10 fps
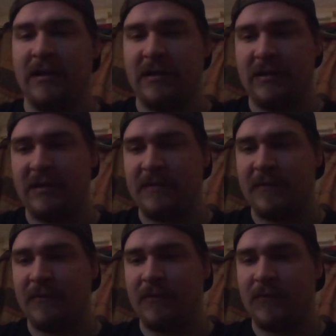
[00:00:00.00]
I just can't
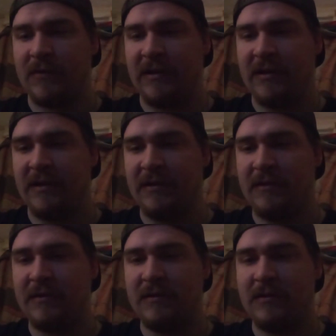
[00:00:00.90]
remember what one it is.